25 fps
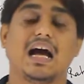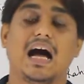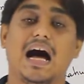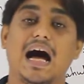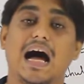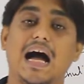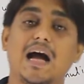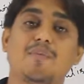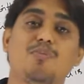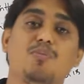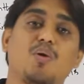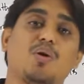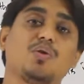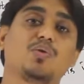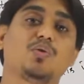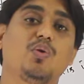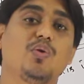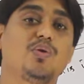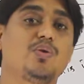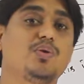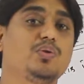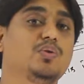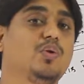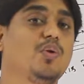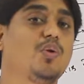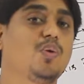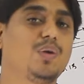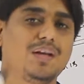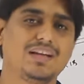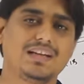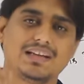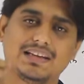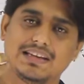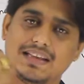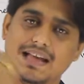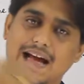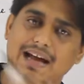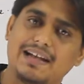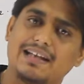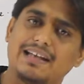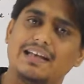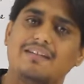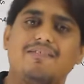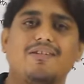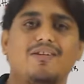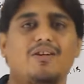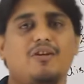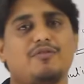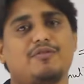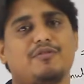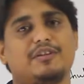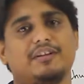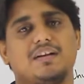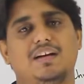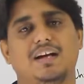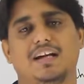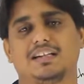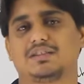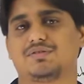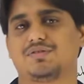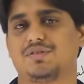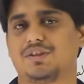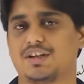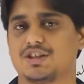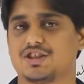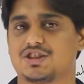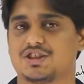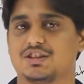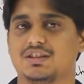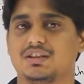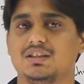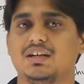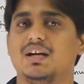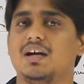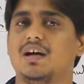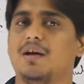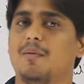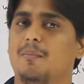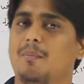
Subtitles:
I am not going to go in that level of classification,